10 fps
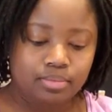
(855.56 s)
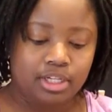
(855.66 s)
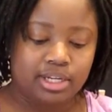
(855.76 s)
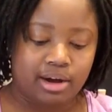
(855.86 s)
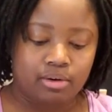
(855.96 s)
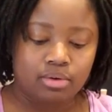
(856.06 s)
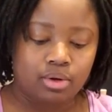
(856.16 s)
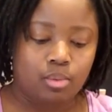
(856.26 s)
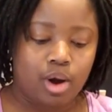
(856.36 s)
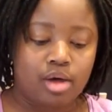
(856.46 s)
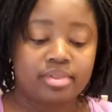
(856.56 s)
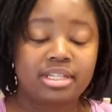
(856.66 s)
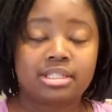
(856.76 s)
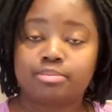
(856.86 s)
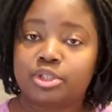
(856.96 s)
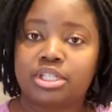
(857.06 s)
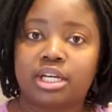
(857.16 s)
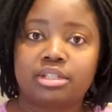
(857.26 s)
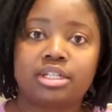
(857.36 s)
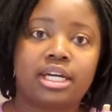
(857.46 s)
Now, while this
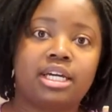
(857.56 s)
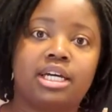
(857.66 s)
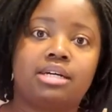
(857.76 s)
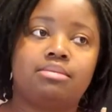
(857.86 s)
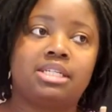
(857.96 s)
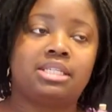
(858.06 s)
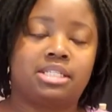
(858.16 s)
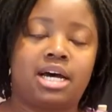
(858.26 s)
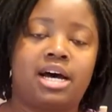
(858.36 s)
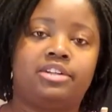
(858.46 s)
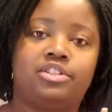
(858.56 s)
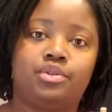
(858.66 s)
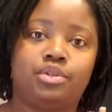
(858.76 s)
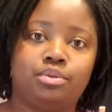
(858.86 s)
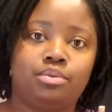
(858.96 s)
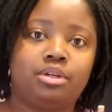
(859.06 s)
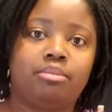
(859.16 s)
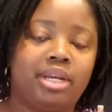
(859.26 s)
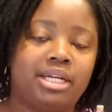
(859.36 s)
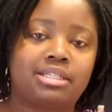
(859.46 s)
particular income is tied to you
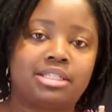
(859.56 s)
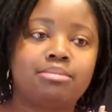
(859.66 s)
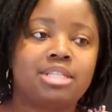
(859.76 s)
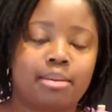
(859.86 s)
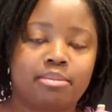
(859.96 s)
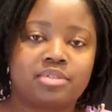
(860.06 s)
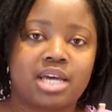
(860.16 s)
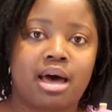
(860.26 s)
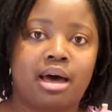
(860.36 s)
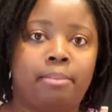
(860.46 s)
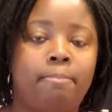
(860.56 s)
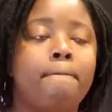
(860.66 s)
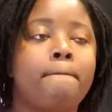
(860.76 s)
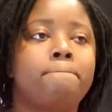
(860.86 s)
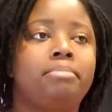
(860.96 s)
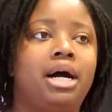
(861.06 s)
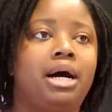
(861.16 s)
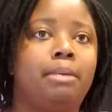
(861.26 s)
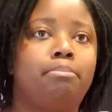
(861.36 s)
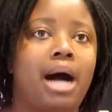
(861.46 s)
committing some type of time,
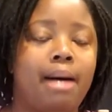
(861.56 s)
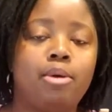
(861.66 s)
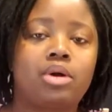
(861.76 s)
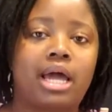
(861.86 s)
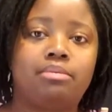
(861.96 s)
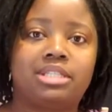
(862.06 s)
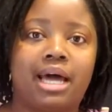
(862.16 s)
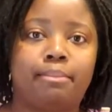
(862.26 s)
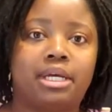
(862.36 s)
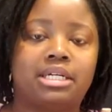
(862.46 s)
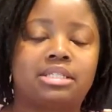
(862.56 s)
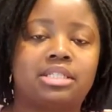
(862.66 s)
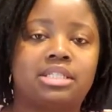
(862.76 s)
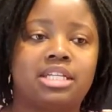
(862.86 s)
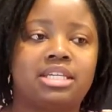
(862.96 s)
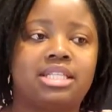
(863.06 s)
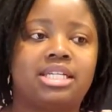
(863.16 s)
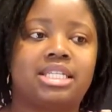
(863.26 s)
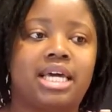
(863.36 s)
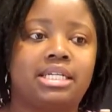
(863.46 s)
I'm okay with that because it's nothing that
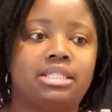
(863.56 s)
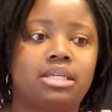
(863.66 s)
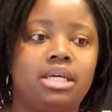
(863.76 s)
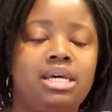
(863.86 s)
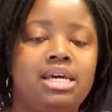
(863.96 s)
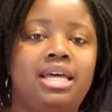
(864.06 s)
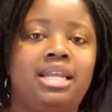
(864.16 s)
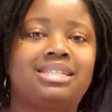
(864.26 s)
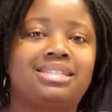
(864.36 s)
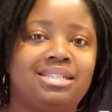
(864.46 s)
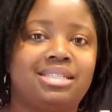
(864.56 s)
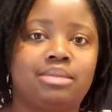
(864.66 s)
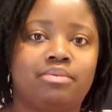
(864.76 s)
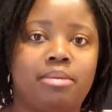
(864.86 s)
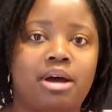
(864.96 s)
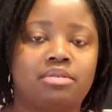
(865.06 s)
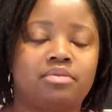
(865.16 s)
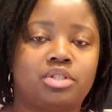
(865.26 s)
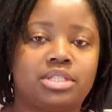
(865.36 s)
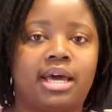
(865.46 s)
takes an extensive amount of
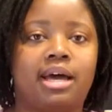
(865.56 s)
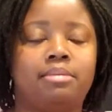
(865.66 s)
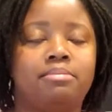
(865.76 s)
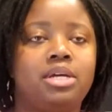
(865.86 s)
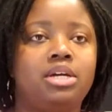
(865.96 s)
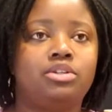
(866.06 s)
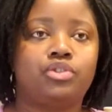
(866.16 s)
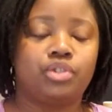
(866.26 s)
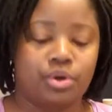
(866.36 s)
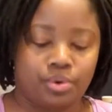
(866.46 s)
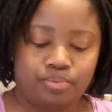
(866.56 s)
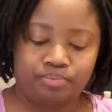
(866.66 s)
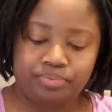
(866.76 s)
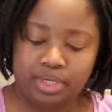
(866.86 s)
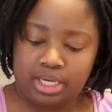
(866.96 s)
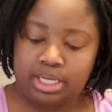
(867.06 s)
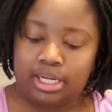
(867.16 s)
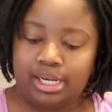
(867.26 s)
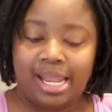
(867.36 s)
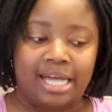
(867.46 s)
your time. So
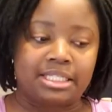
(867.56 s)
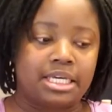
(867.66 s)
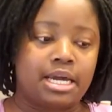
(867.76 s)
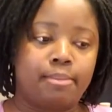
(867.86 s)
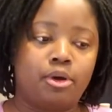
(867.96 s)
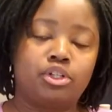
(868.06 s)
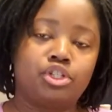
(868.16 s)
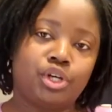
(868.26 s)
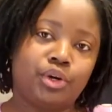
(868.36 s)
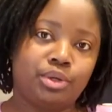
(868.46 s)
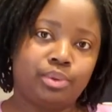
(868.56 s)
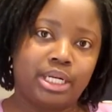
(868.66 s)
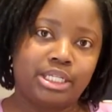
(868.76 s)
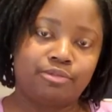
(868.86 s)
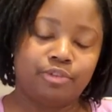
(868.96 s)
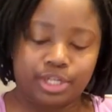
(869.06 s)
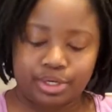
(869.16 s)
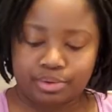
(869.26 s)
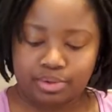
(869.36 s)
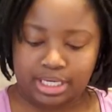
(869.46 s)
last thing I'm going to show you in this
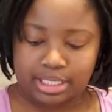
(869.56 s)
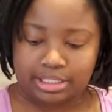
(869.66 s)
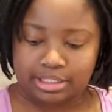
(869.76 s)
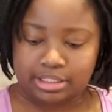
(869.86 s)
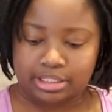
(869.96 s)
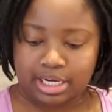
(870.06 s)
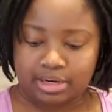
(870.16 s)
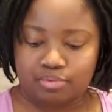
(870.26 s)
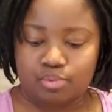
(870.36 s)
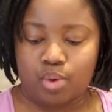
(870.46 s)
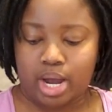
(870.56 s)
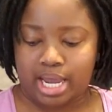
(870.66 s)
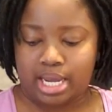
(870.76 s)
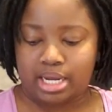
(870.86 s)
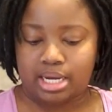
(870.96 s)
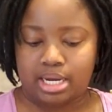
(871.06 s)
video is kind of what